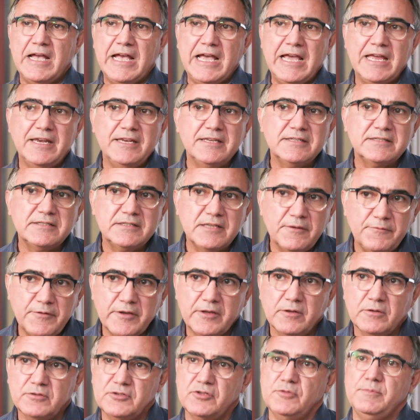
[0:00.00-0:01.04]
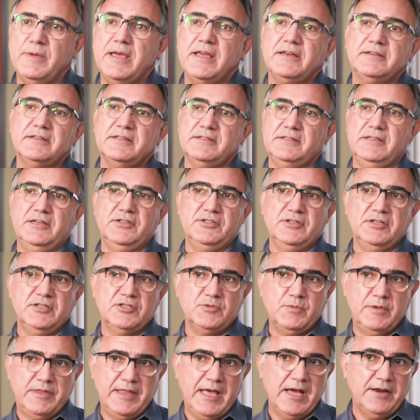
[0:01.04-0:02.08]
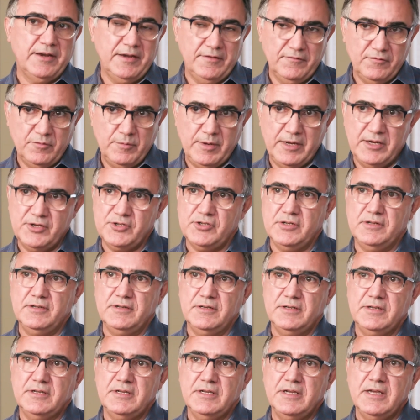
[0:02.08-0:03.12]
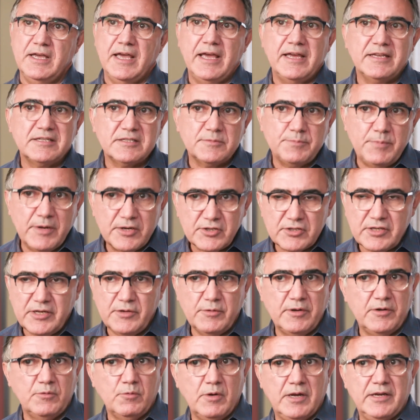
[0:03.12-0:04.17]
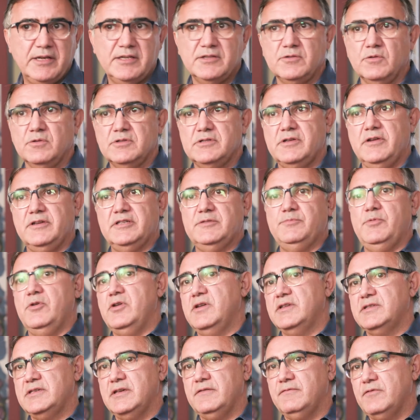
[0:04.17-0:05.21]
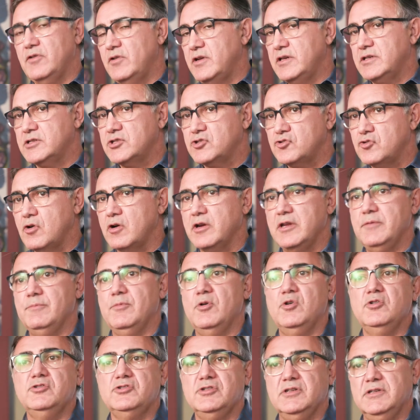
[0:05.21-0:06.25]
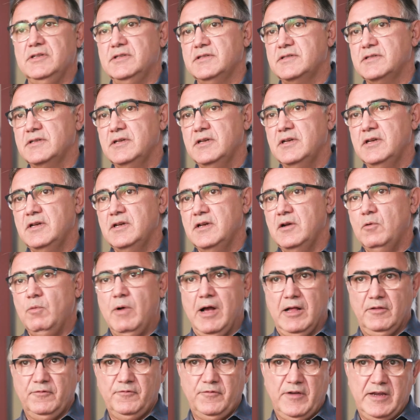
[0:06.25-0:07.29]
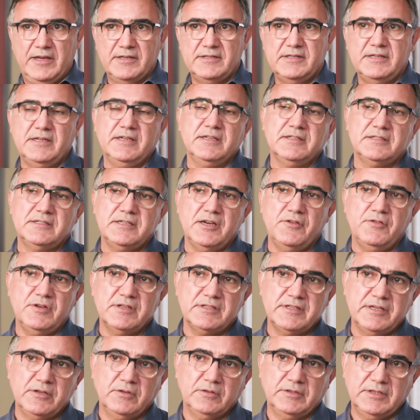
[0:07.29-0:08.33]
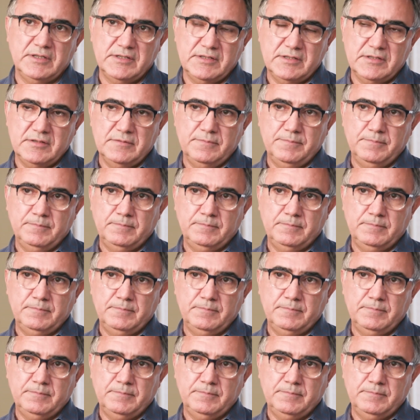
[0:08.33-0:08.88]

It is difficult to make decisions without information, especially when one is also experiencing very strong emotions while facing a serious illness.